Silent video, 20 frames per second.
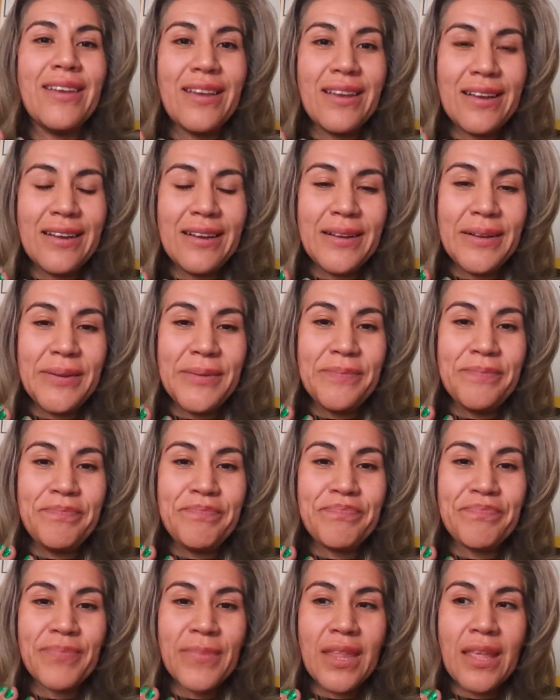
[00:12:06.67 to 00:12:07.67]

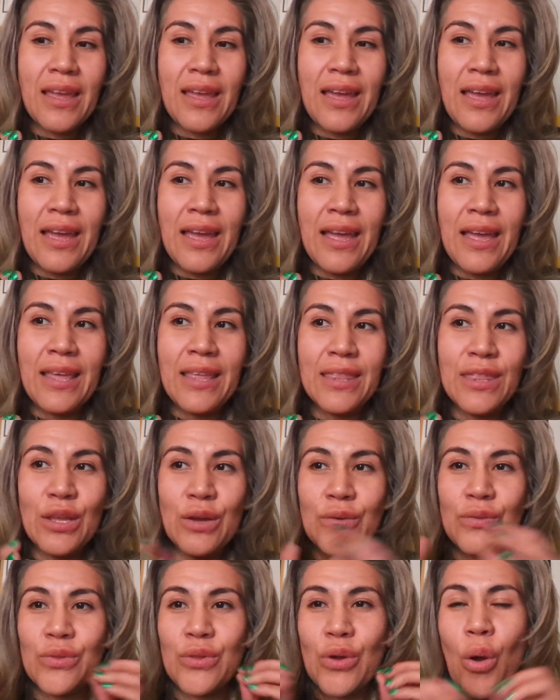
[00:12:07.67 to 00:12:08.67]

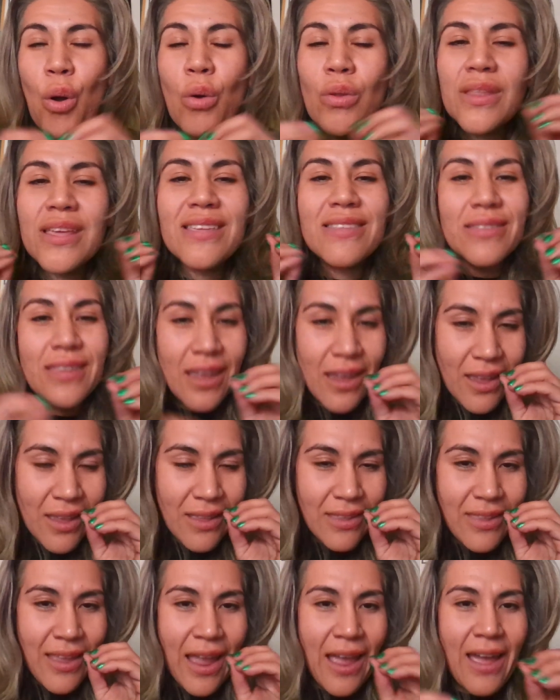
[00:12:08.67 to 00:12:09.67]
The only
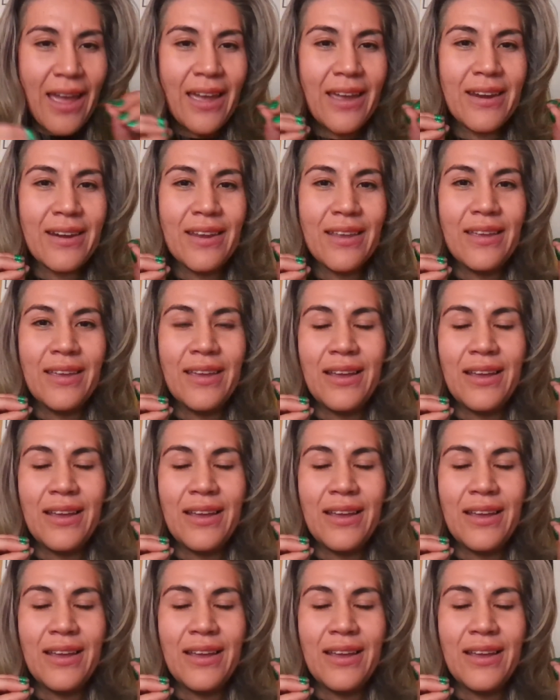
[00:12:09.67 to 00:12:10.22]
thing that